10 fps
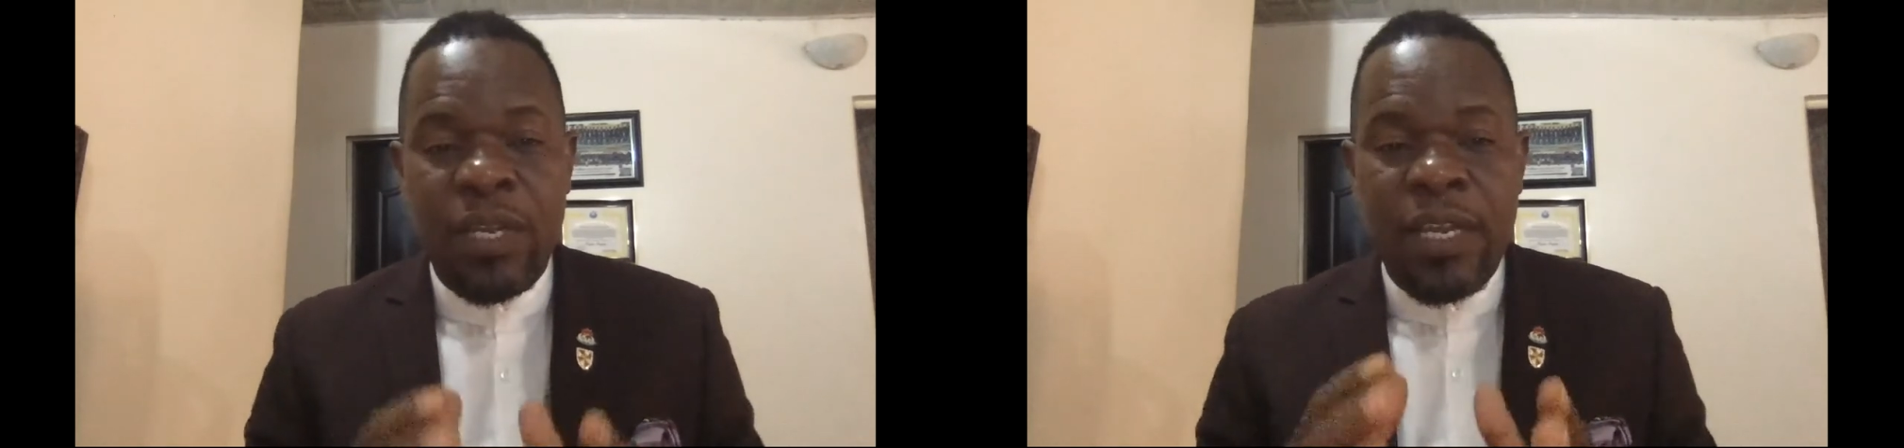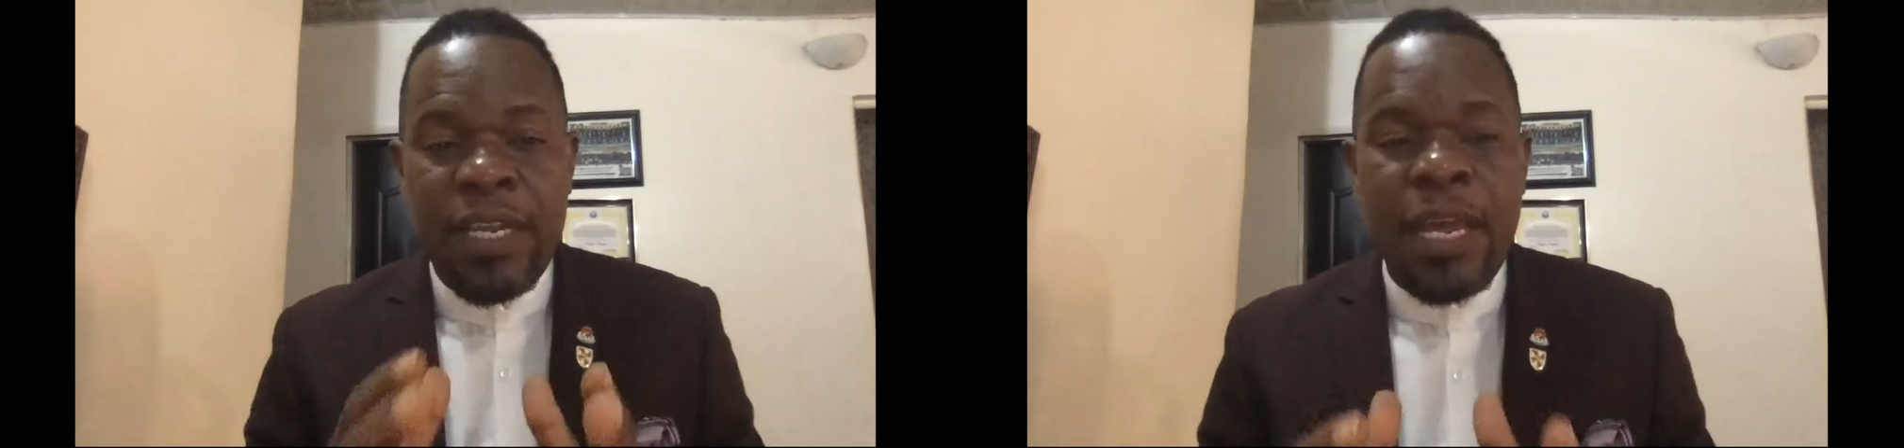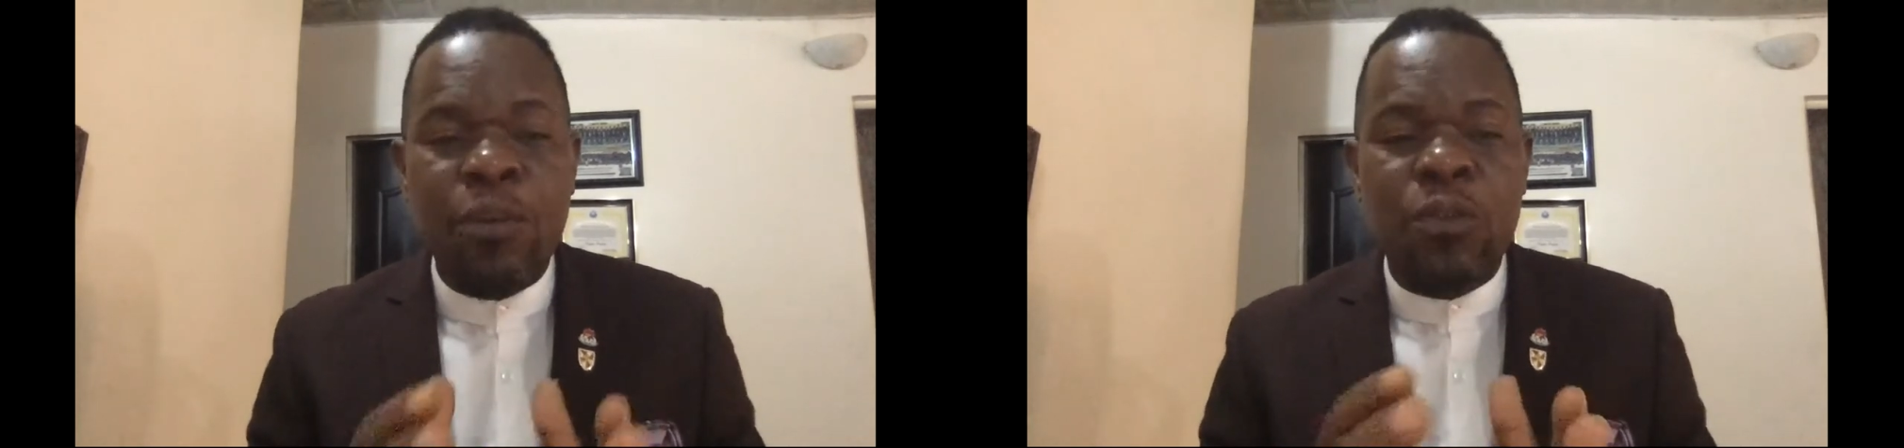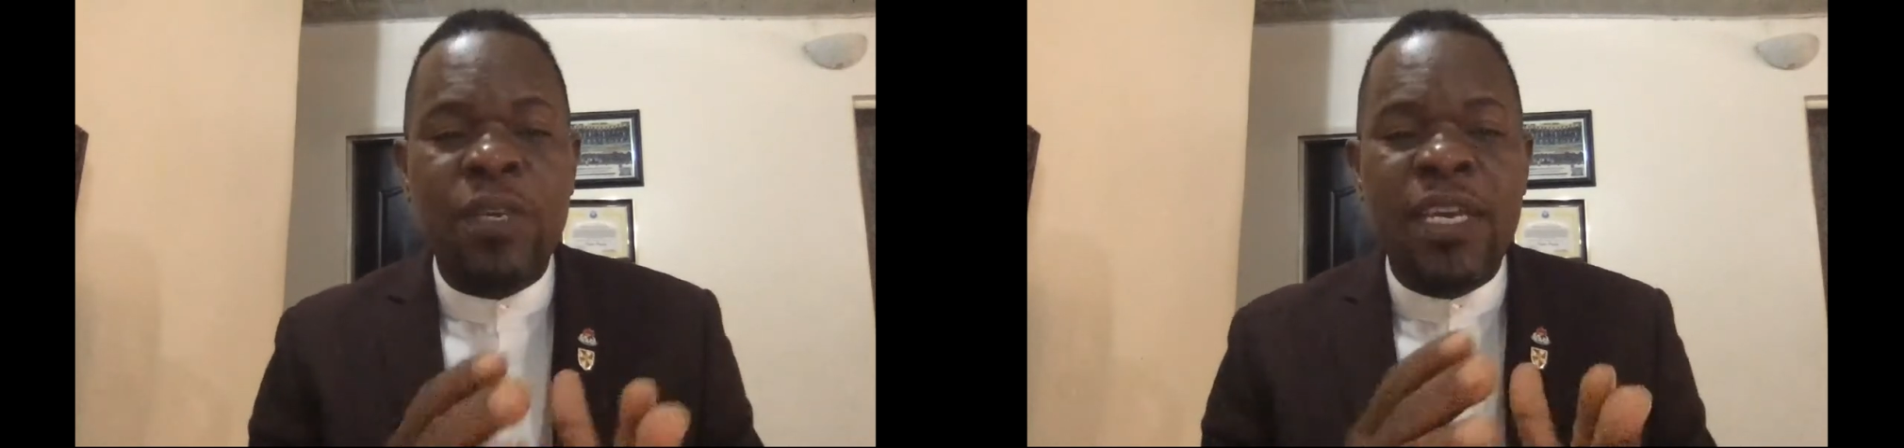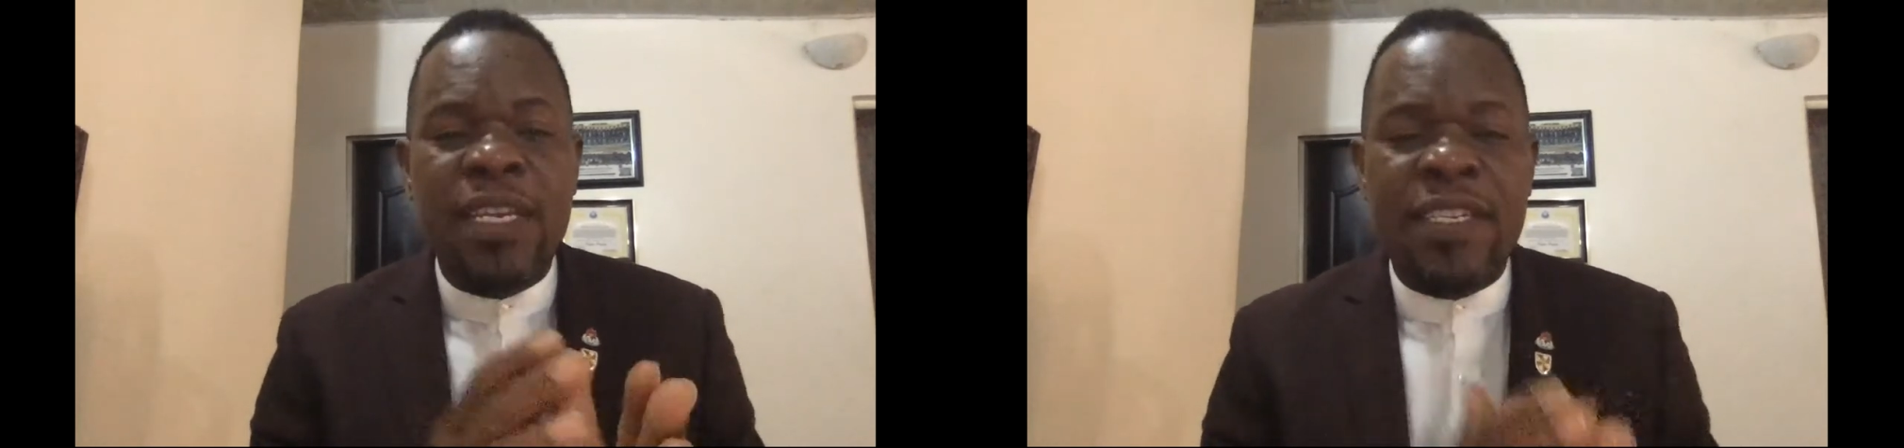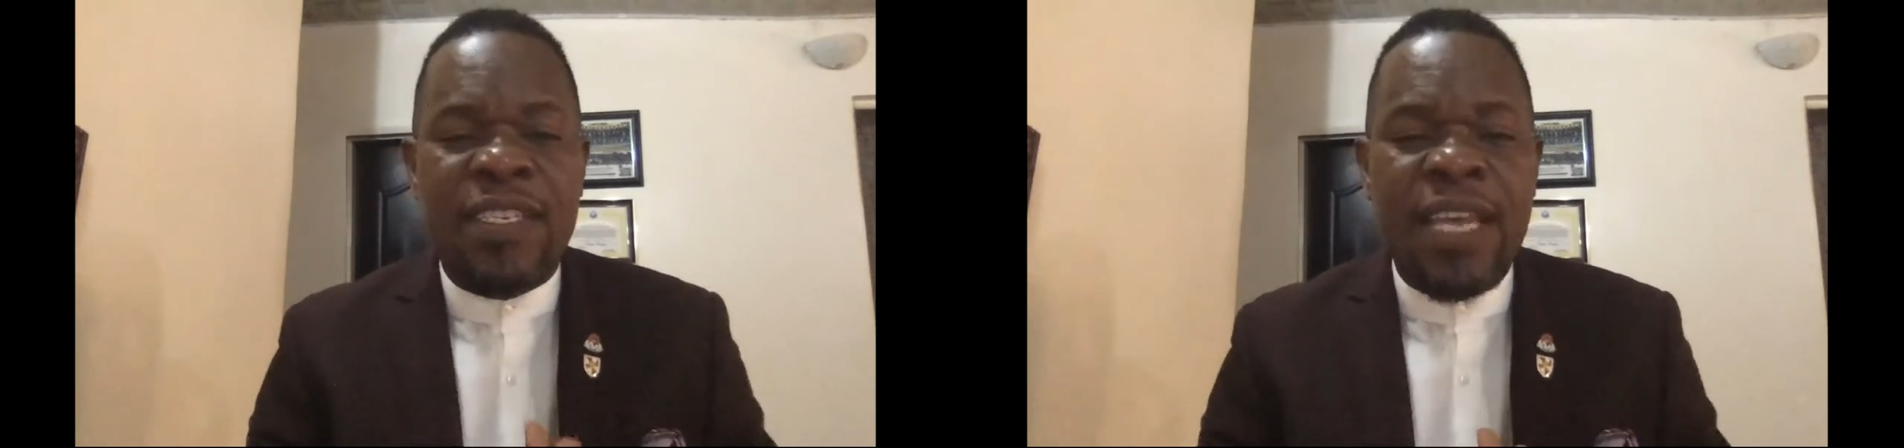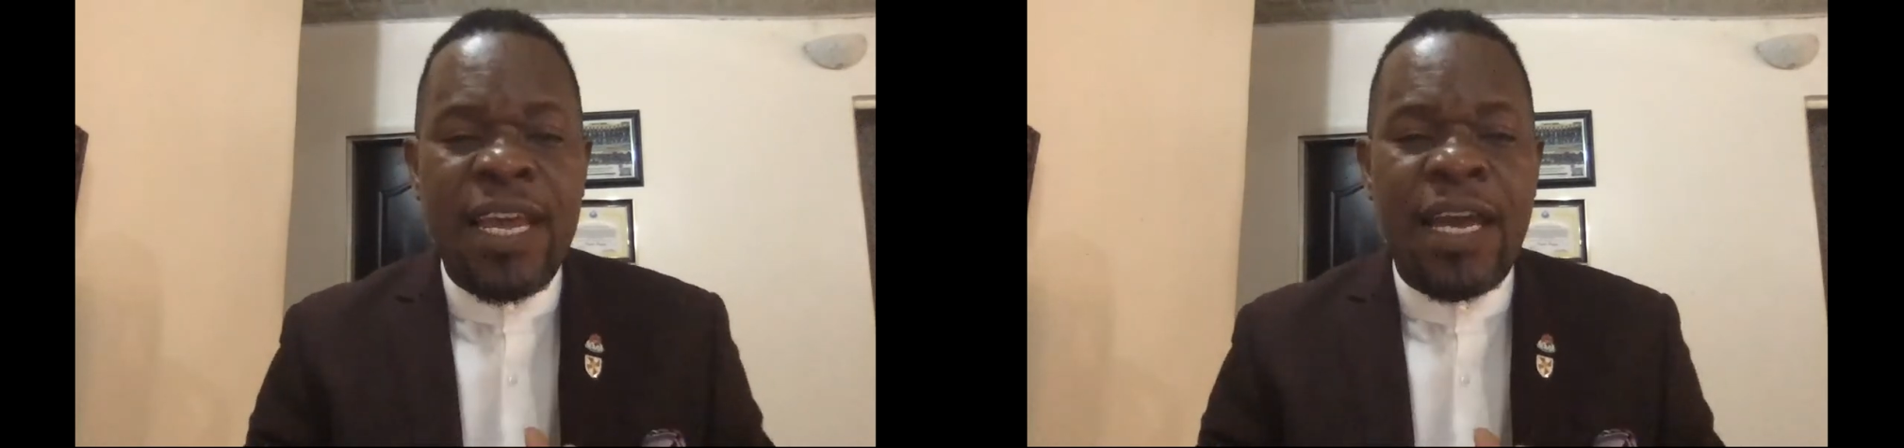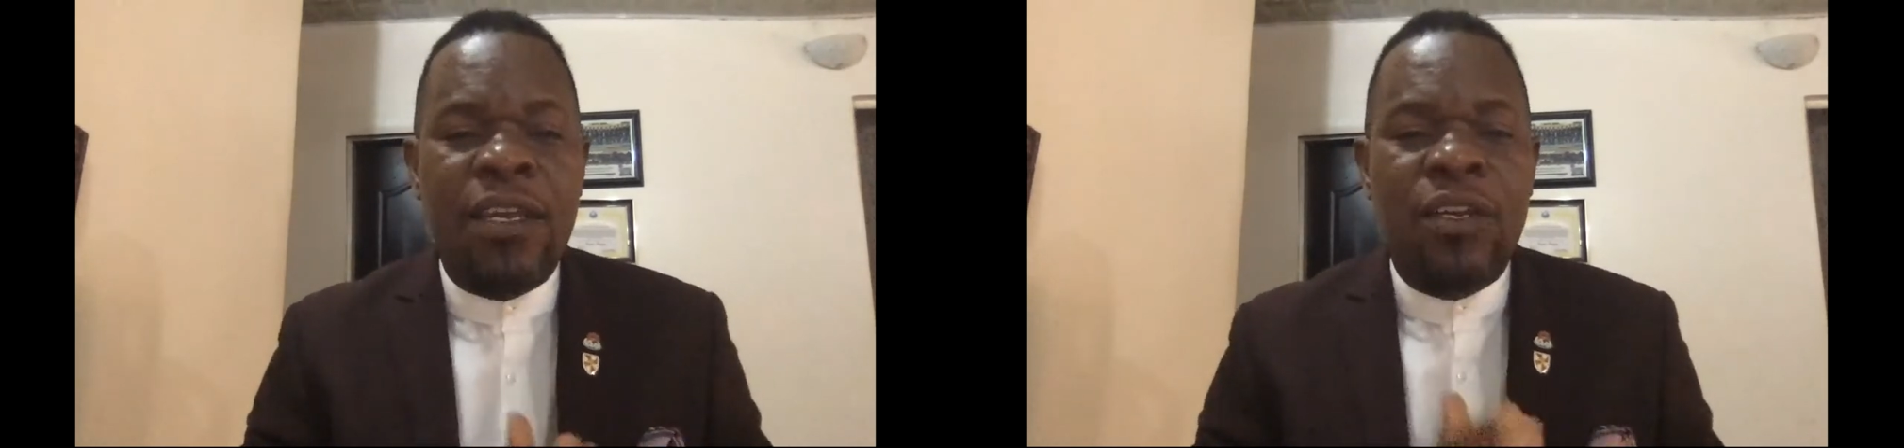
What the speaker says: There must be a desire